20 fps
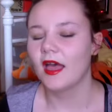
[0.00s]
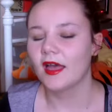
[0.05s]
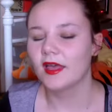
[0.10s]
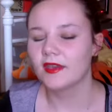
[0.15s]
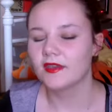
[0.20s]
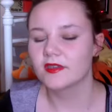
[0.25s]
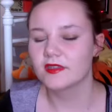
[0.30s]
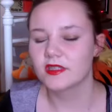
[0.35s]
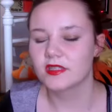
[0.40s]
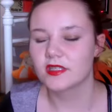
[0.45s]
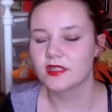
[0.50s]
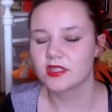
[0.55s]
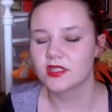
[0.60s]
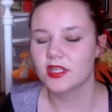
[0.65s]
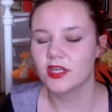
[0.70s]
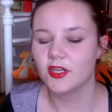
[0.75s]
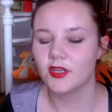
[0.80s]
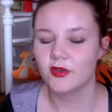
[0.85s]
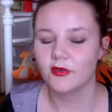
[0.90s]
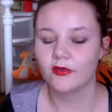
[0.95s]
and
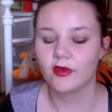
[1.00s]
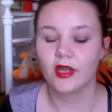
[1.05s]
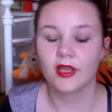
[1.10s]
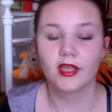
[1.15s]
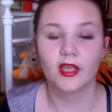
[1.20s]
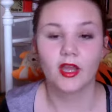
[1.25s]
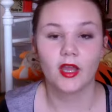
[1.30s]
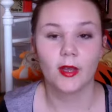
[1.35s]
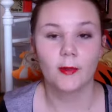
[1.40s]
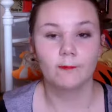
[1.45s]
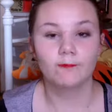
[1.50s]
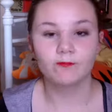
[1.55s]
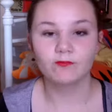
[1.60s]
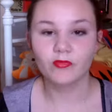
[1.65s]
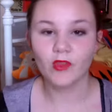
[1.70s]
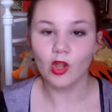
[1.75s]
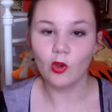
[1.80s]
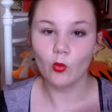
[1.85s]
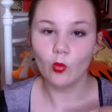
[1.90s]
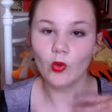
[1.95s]
do like
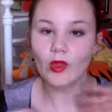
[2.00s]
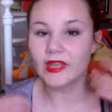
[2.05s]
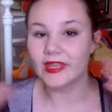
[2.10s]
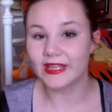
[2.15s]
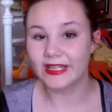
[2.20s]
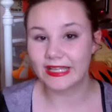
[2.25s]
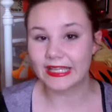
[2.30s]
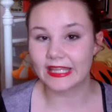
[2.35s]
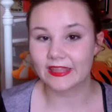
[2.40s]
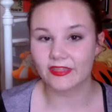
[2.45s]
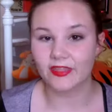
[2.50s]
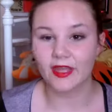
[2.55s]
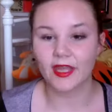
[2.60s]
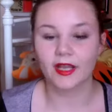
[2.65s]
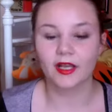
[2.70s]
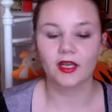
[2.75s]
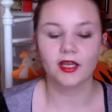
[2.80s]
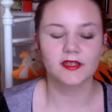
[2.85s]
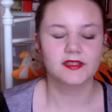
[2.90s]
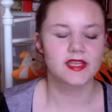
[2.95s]
a weekly
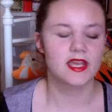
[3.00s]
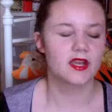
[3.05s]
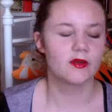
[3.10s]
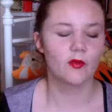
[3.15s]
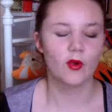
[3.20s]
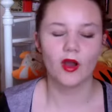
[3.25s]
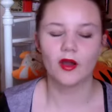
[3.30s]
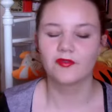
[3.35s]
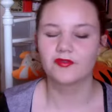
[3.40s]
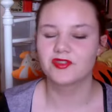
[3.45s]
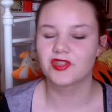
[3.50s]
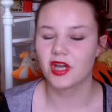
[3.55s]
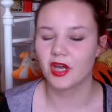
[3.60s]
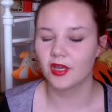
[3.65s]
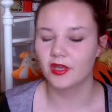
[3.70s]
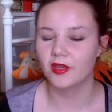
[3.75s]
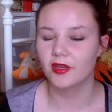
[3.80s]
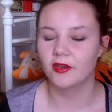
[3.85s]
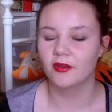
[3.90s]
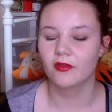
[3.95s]
thing, like tell you what I've
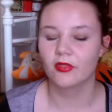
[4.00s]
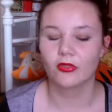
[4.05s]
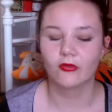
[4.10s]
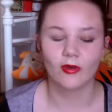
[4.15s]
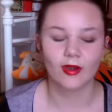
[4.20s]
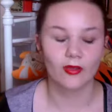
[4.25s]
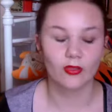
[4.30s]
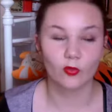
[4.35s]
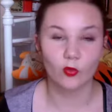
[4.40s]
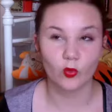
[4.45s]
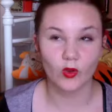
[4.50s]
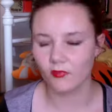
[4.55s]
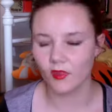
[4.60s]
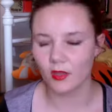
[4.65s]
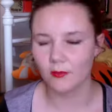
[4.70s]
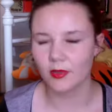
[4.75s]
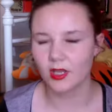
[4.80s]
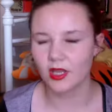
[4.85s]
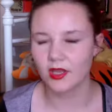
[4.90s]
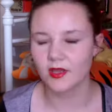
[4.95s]
done throughout the week,
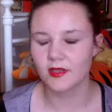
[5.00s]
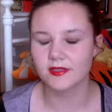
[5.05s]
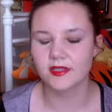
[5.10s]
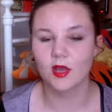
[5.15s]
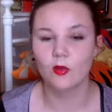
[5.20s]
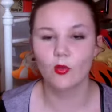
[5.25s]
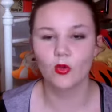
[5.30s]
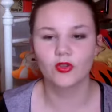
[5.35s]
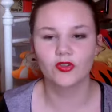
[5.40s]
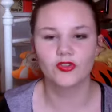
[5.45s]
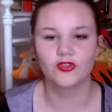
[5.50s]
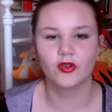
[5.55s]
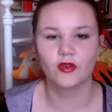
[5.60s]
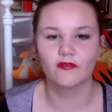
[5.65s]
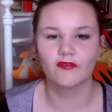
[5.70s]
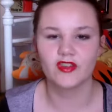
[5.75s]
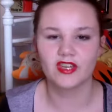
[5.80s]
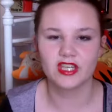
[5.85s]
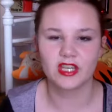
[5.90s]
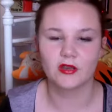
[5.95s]
because I want to do
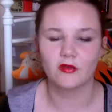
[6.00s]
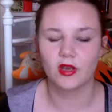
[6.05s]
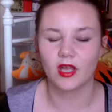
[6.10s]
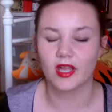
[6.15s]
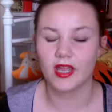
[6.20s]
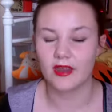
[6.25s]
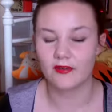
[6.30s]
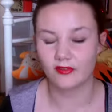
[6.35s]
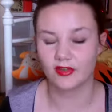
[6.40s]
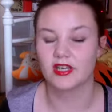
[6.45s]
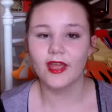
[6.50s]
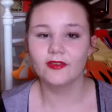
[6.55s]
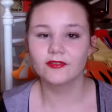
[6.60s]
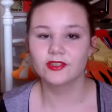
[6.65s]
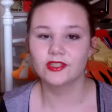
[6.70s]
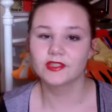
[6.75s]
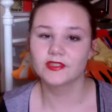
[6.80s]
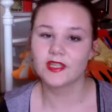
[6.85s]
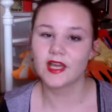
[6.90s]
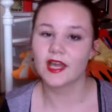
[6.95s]
a video like every day.
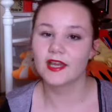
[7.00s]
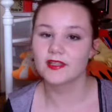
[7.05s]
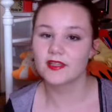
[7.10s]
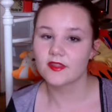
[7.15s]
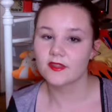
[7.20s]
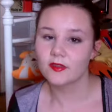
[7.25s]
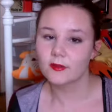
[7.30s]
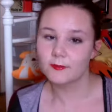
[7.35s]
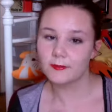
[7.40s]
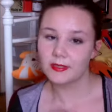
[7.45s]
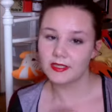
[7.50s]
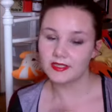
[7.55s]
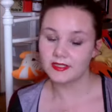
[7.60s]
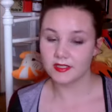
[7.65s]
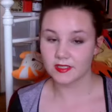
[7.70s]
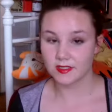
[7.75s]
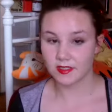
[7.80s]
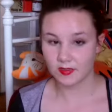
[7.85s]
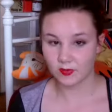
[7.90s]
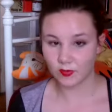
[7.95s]
I've just had the
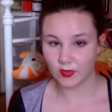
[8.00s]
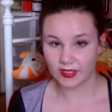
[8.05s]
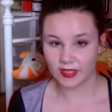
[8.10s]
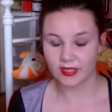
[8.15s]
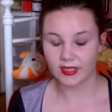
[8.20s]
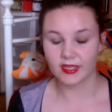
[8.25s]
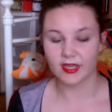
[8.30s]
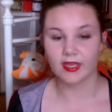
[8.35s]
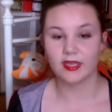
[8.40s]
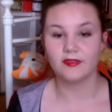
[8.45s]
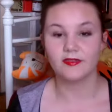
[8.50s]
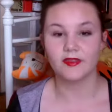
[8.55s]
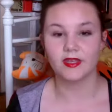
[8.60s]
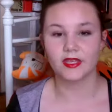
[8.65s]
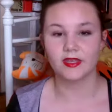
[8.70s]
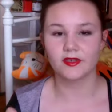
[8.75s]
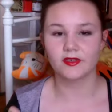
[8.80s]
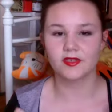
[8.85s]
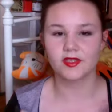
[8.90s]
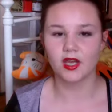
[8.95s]
busiest week in
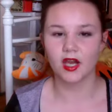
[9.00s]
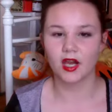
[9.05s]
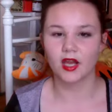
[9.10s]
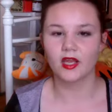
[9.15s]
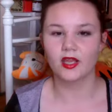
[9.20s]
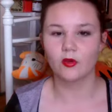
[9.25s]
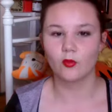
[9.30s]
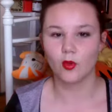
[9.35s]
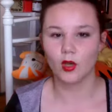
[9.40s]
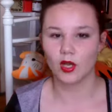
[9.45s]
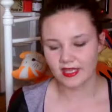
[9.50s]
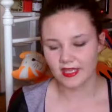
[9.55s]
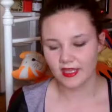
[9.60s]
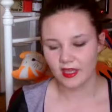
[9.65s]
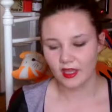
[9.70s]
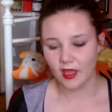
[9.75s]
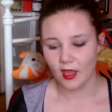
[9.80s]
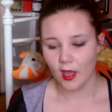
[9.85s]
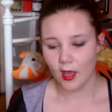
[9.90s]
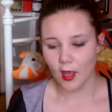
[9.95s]
the entire world.
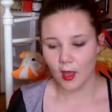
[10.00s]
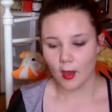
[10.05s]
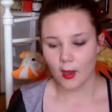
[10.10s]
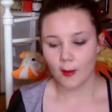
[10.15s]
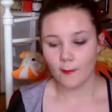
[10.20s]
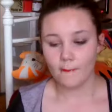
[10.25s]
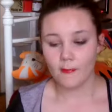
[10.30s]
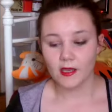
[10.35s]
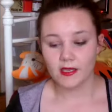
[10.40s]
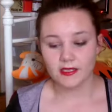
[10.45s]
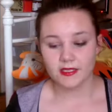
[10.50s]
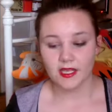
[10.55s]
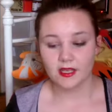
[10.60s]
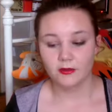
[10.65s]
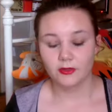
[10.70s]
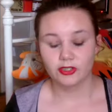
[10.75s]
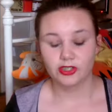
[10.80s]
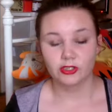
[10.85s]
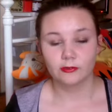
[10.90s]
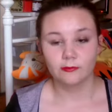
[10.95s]
On Monday, I
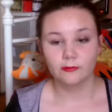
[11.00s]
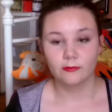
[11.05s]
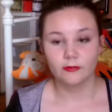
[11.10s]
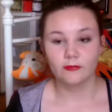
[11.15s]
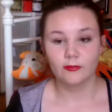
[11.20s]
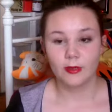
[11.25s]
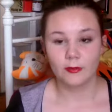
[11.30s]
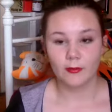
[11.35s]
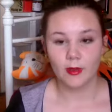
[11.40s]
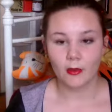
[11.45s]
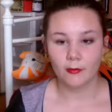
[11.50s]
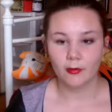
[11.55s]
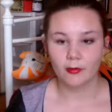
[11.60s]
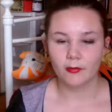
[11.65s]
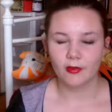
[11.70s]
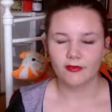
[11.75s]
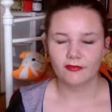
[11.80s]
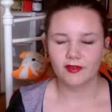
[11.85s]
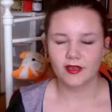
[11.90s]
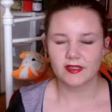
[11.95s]
went shopping with my mum and
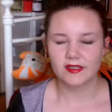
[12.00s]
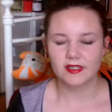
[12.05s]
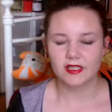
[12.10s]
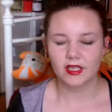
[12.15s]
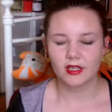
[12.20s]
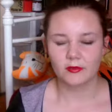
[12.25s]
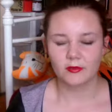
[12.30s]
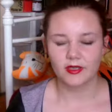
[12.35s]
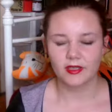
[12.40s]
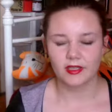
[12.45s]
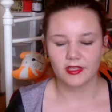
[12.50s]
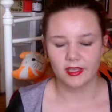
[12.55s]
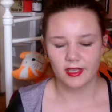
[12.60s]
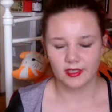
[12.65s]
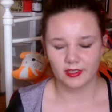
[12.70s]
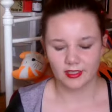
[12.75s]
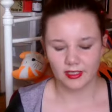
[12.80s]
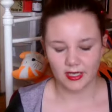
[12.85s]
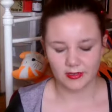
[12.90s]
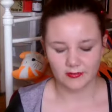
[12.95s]
my friends Chloe and
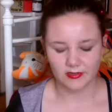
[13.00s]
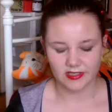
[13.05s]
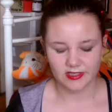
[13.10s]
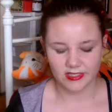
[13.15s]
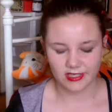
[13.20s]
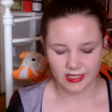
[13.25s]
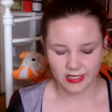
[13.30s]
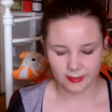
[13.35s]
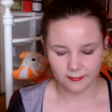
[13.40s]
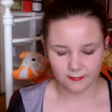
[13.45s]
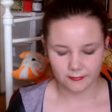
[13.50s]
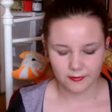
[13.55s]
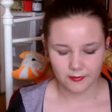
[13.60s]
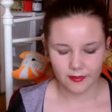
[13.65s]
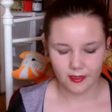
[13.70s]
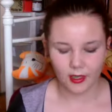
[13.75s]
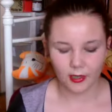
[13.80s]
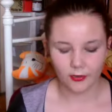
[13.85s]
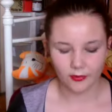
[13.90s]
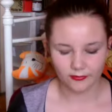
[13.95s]
Kiana came to sleep
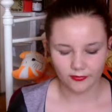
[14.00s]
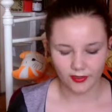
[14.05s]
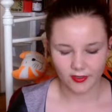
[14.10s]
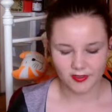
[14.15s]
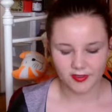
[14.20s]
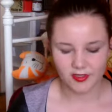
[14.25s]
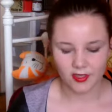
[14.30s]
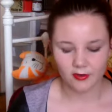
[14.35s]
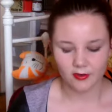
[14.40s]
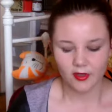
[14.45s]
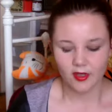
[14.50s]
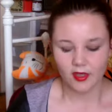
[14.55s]
over. So,